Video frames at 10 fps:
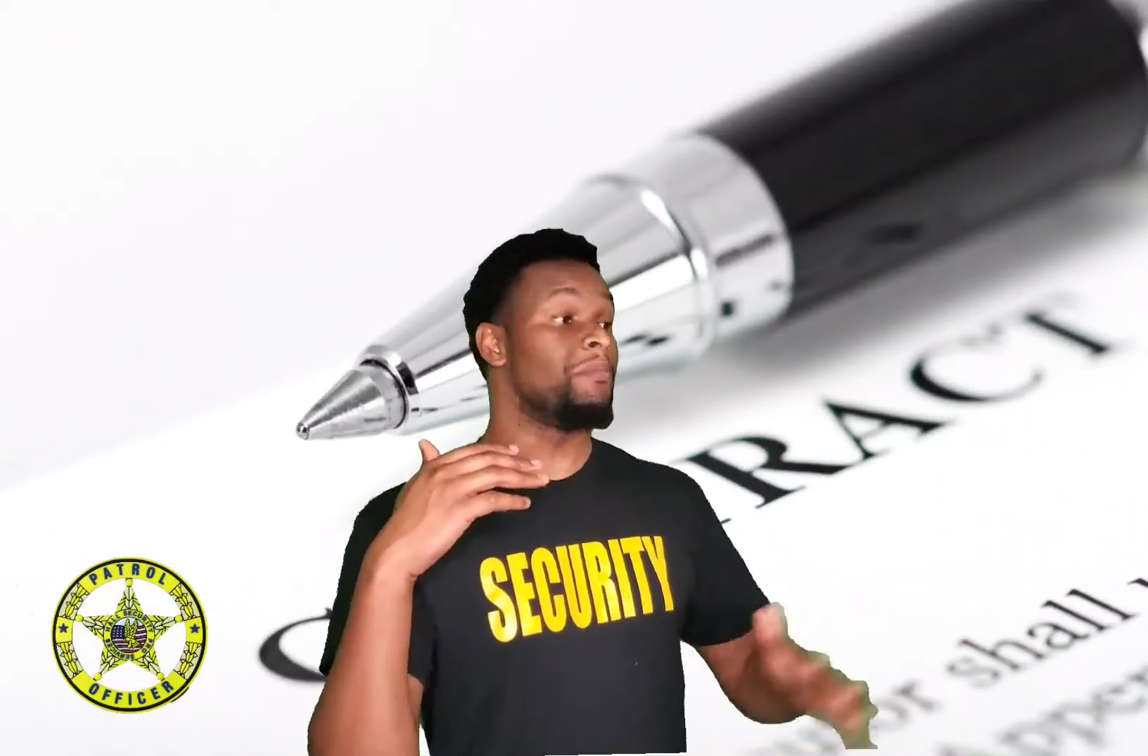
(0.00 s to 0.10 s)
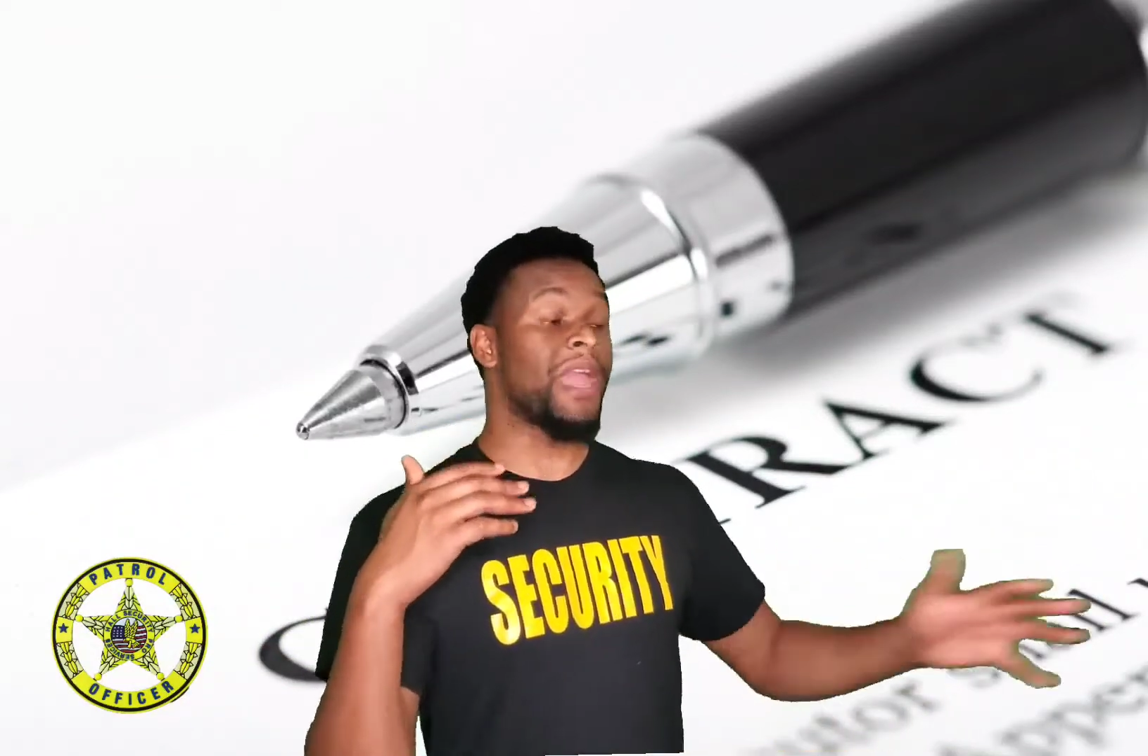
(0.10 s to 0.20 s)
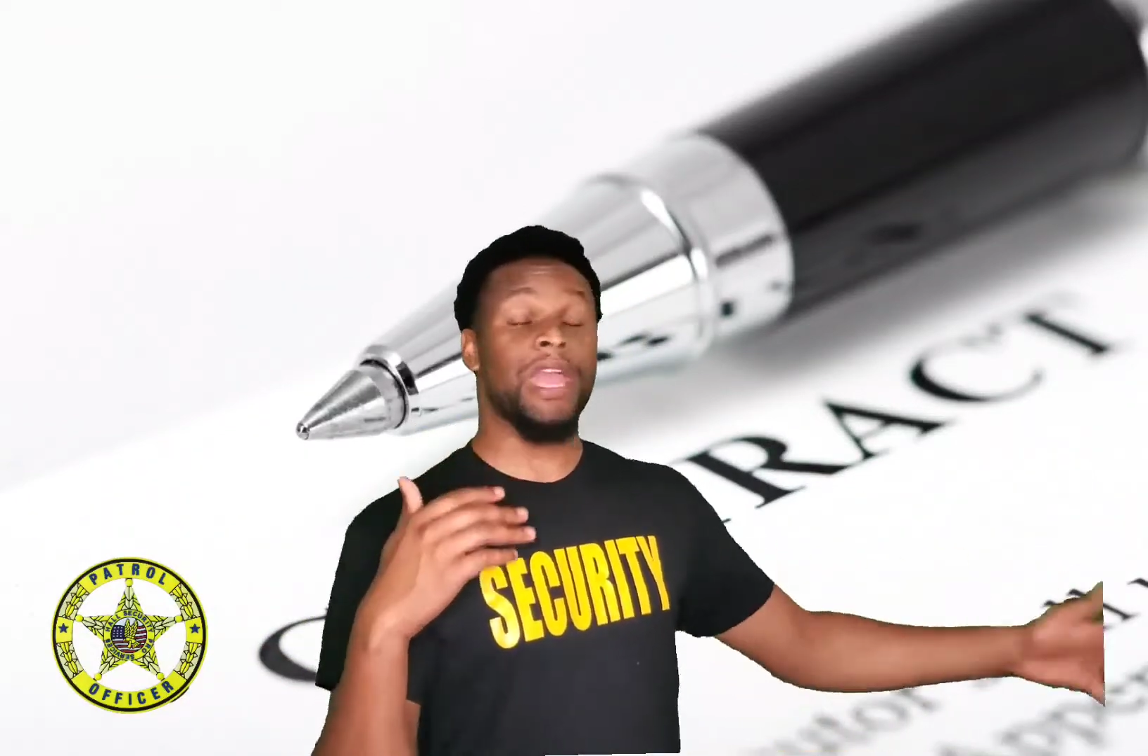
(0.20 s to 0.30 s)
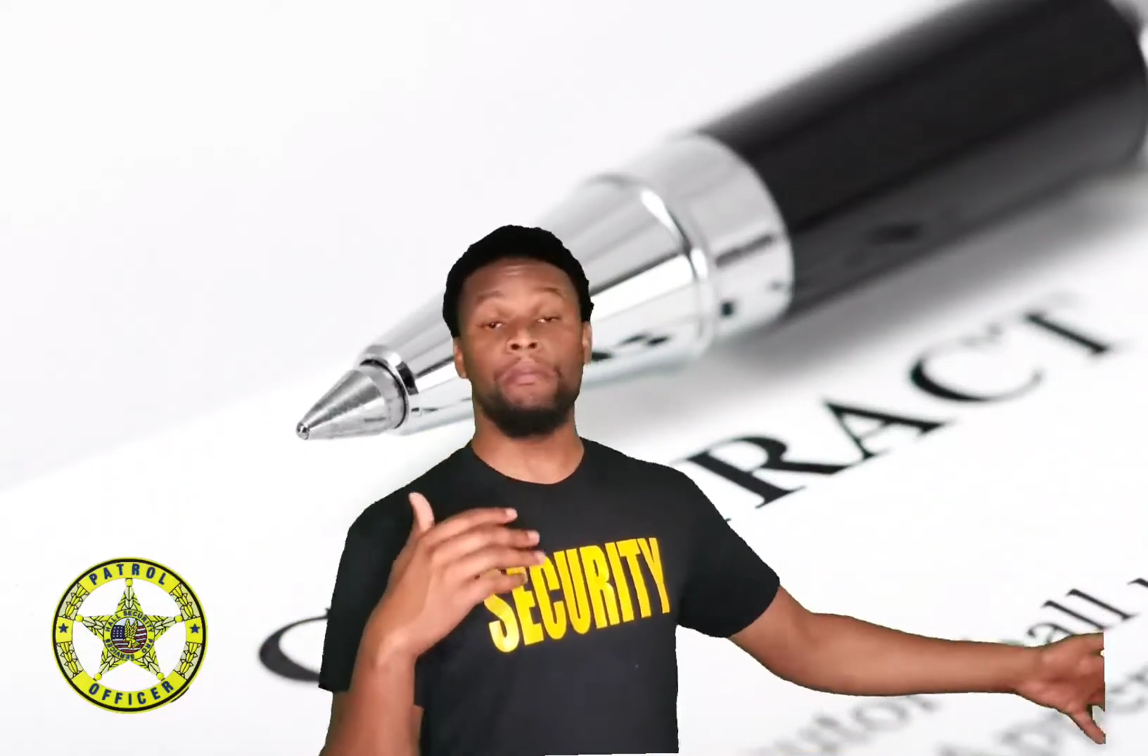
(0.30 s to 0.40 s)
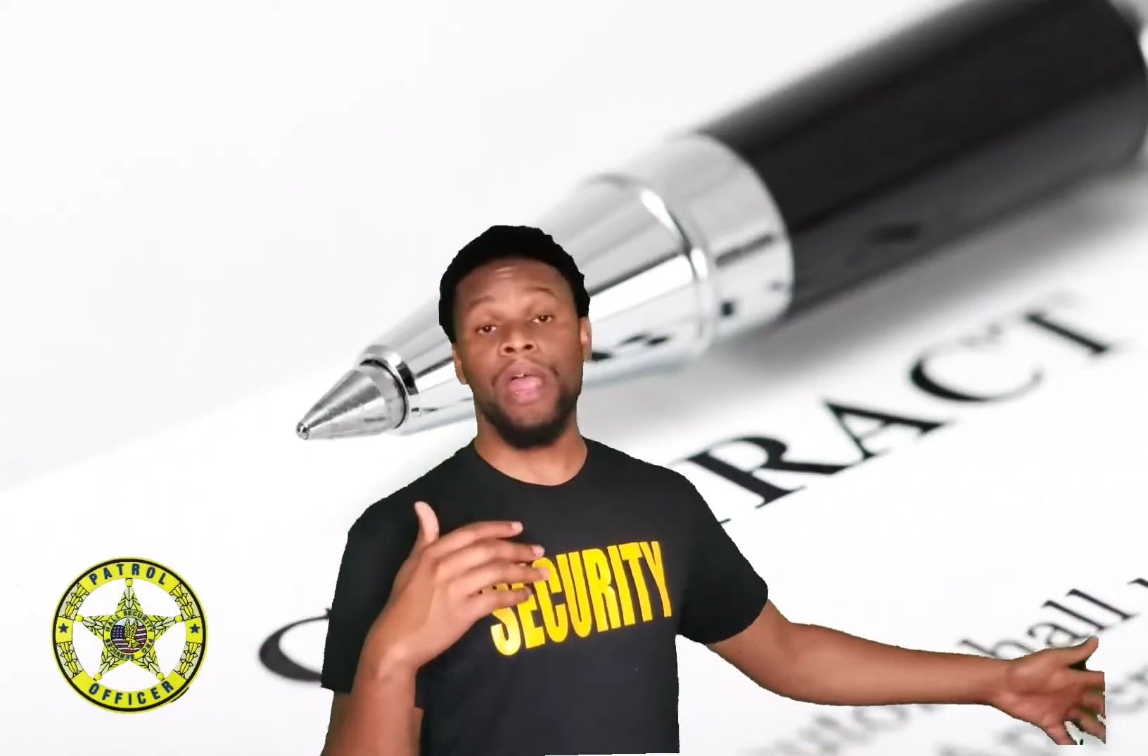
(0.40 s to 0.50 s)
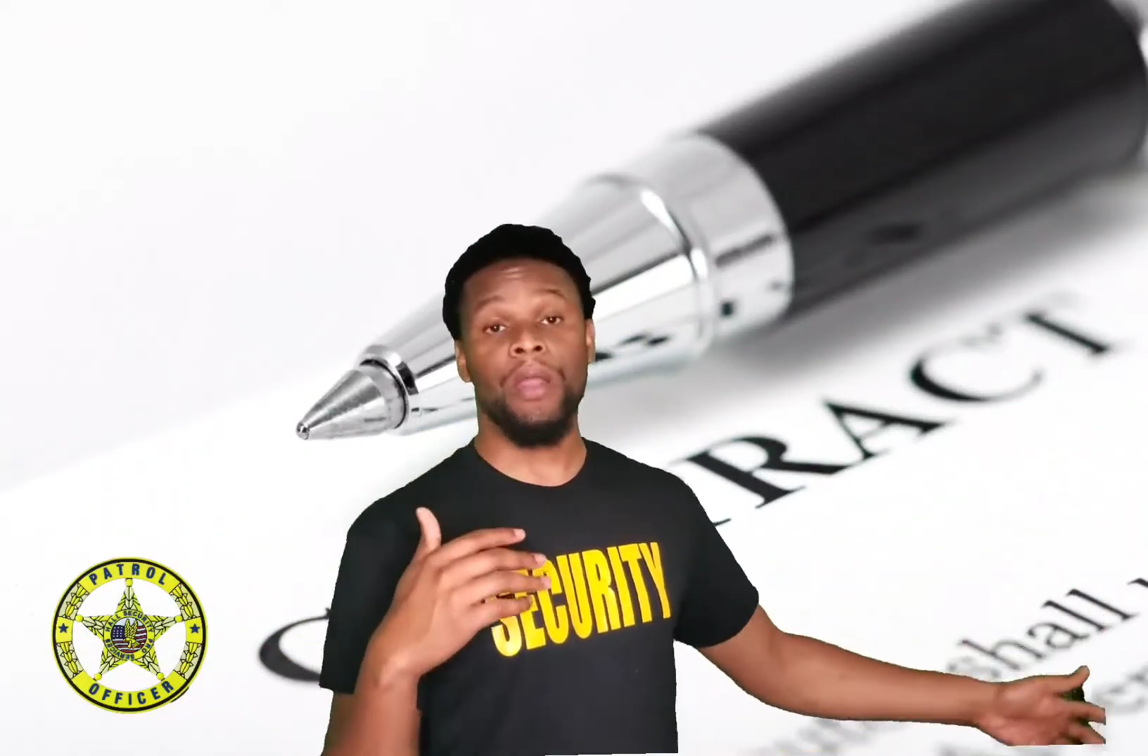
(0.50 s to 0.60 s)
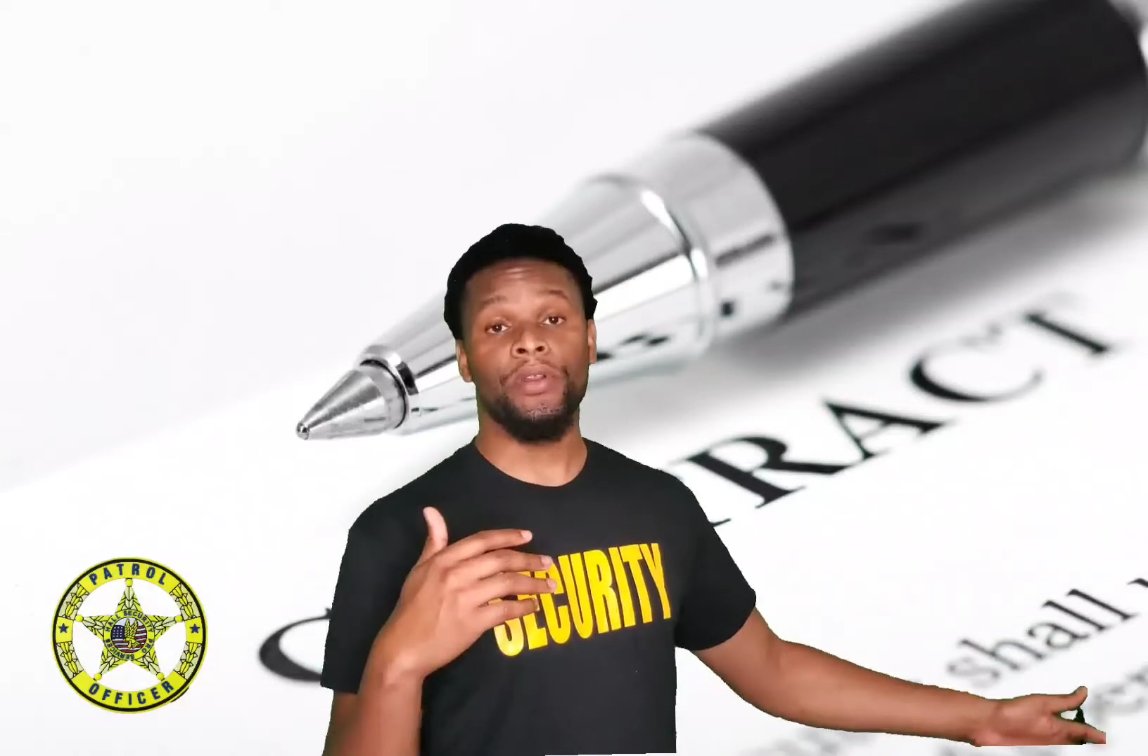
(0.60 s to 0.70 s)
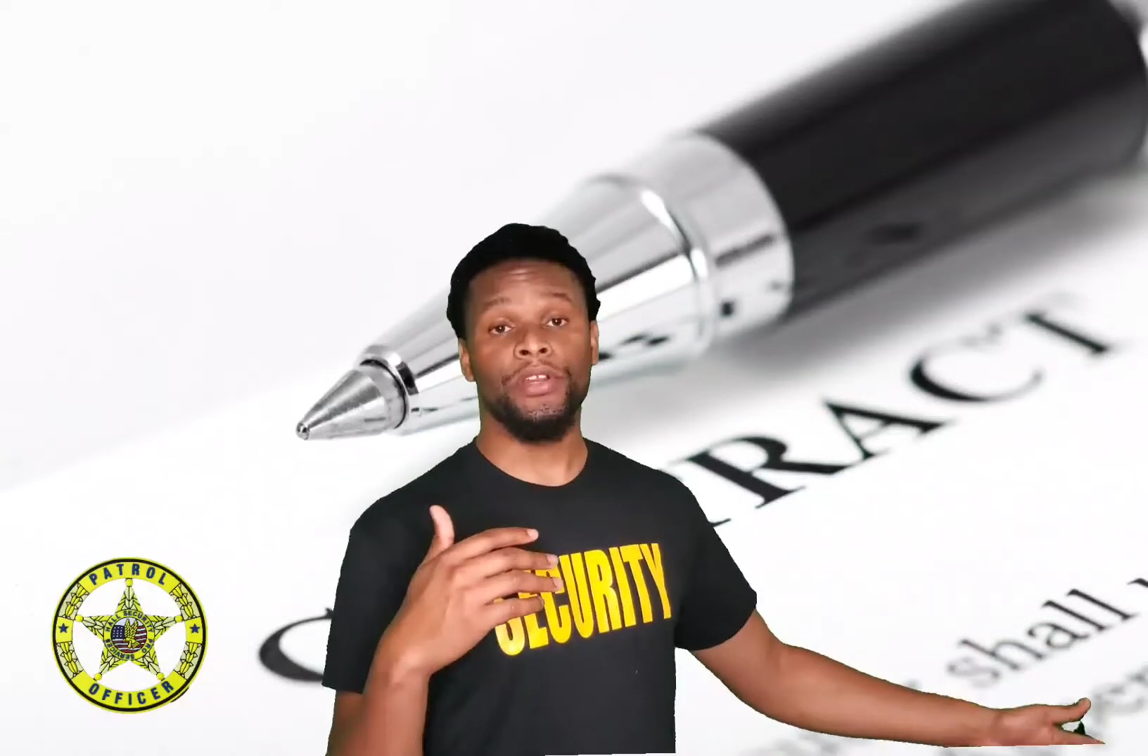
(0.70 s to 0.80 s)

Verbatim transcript: manpower